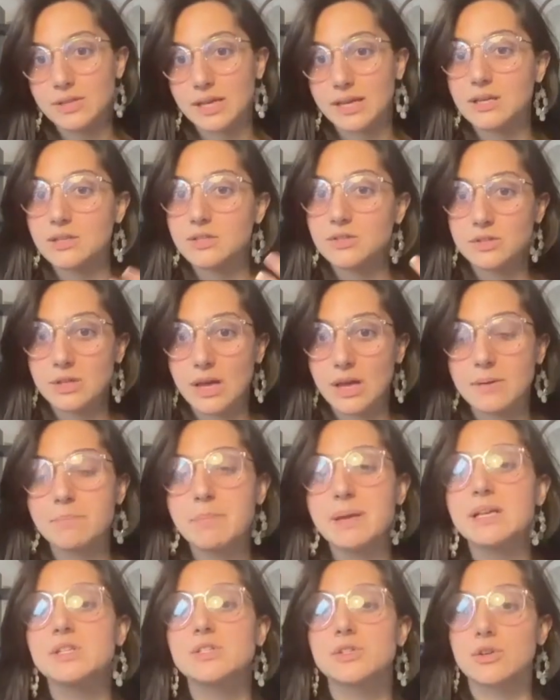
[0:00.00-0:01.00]
like a
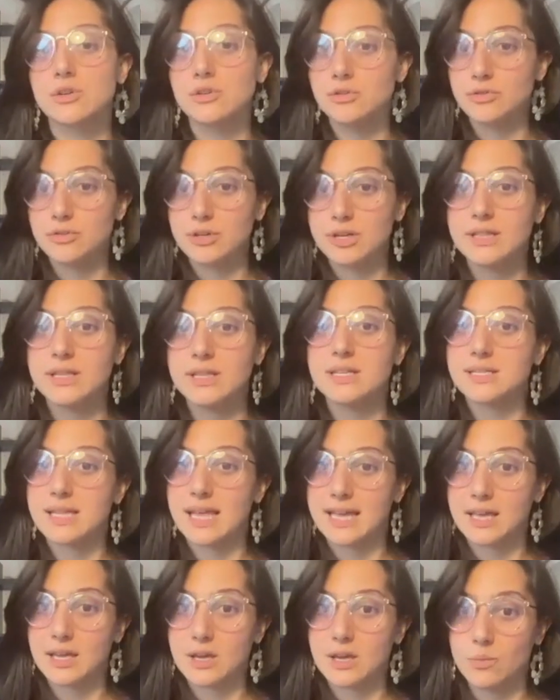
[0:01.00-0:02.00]
big surgery, and it's like,